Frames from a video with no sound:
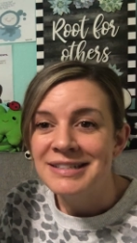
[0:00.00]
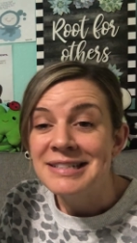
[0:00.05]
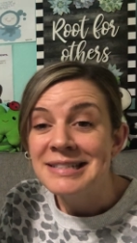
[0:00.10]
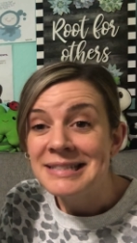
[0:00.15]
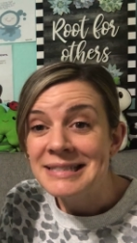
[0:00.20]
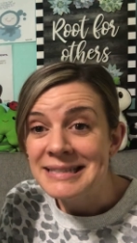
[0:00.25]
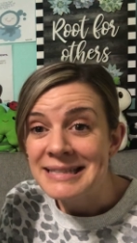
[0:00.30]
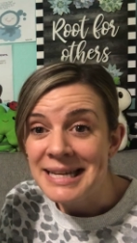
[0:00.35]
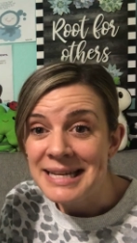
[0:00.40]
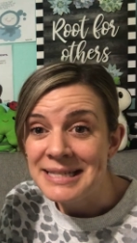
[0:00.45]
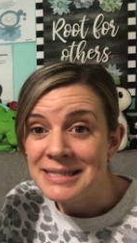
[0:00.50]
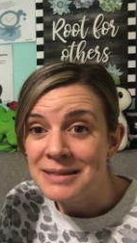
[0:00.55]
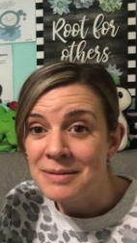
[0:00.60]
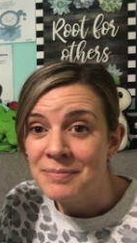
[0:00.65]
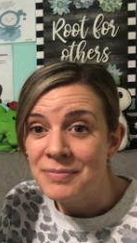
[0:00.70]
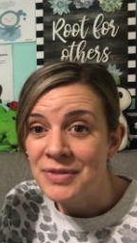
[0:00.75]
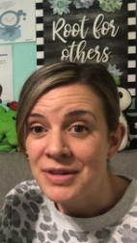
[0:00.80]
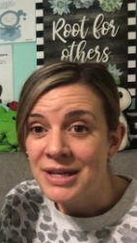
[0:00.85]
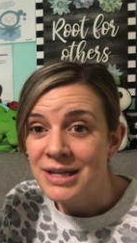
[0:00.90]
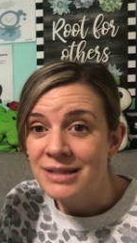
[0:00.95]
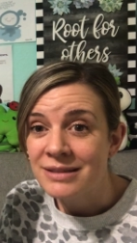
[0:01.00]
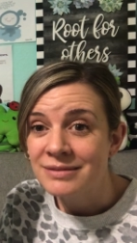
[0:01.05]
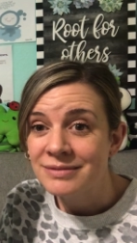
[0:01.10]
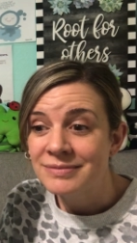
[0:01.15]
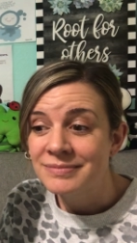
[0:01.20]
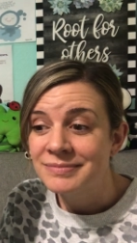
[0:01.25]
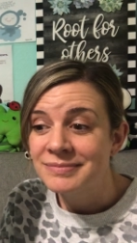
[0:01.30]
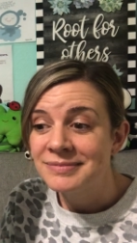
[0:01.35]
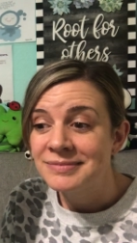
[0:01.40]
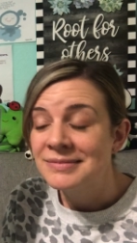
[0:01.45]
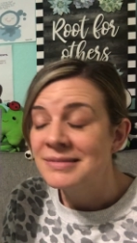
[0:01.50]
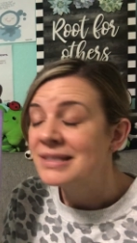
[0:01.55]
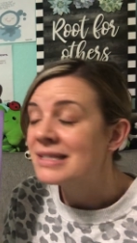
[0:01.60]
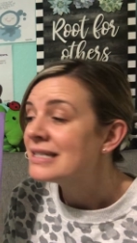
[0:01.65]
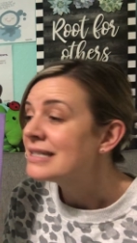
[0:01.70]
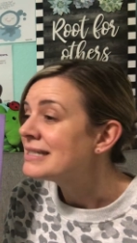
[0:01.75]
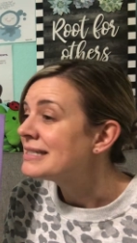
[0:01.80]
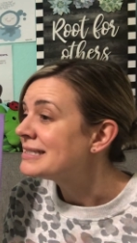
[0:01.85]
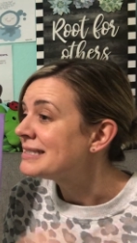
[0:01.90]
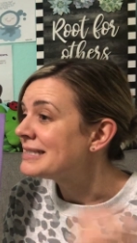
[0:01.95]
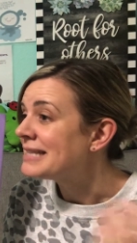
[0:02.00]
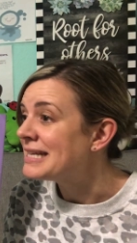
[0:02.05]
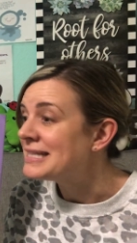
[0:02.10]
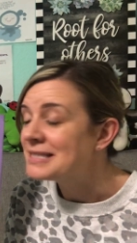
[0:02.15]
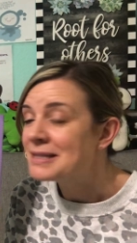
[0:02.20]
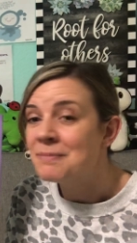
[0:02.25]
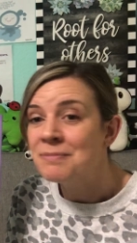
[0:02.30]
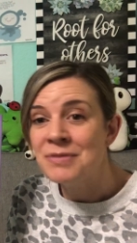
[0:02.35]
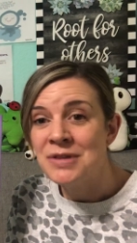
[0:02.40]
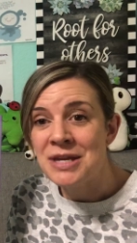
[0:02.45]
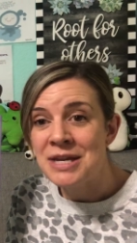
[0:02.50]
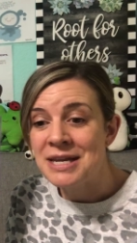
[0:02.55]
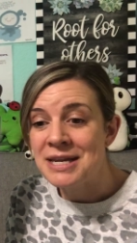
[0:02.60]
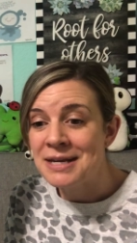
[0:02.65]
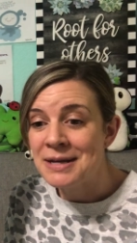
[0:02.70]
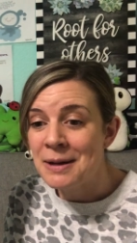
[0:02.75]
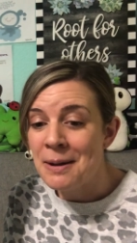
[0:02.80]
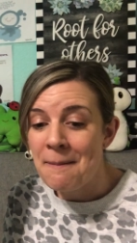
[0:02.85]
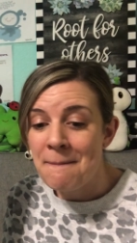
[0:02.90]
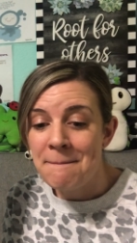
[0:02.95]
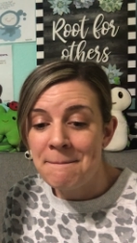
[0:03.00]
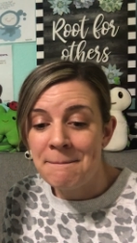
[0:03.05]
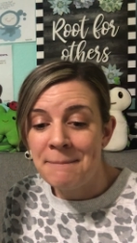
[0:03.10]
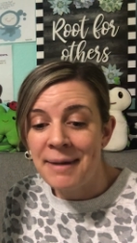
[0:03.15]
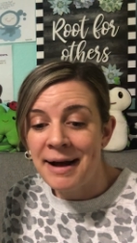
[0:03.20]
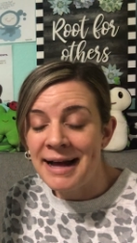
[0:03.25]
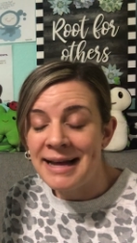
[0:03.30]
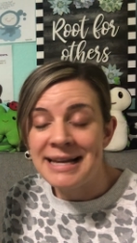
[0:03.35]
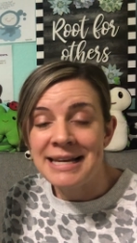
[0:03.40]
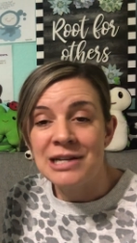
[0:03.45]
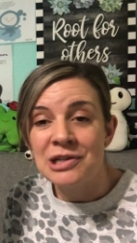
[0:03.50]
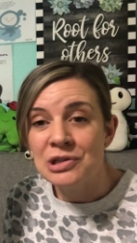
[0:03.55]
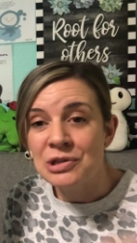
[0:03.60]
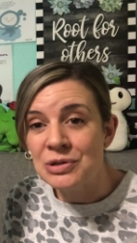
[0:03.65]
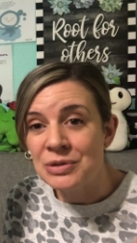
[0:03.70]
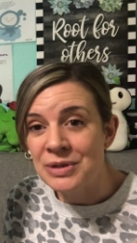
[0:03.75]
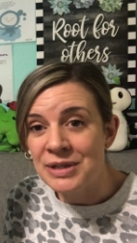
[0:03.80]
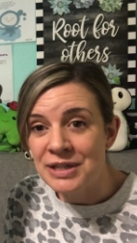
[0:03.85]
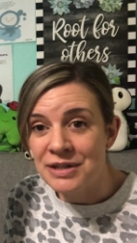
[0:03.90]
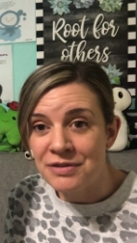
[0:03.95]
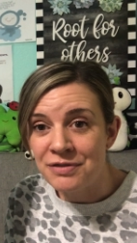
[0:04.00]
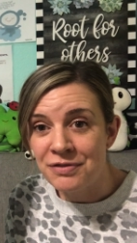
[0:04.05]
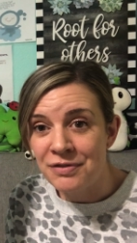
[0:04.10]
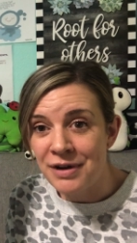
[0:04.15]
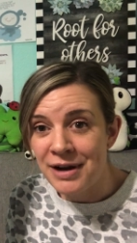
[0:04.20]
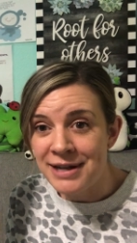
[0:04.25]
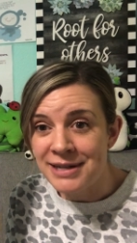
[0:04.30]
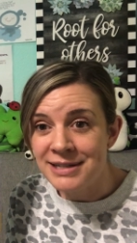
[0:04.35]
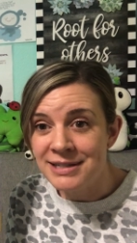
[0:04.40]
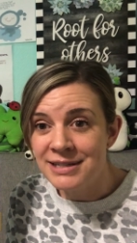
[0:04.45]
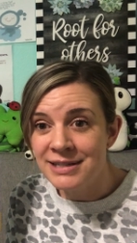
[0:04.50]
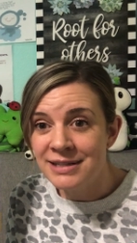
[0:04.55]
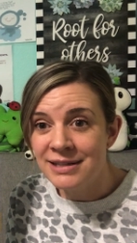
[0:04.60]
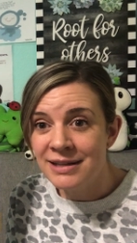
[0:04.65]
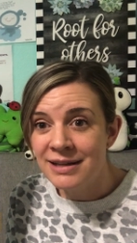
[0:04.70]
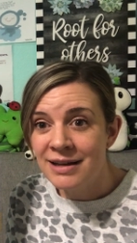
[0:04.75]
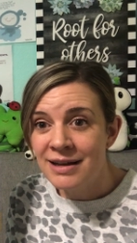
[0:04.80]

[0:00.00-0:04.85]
say something. Say something by including a friend.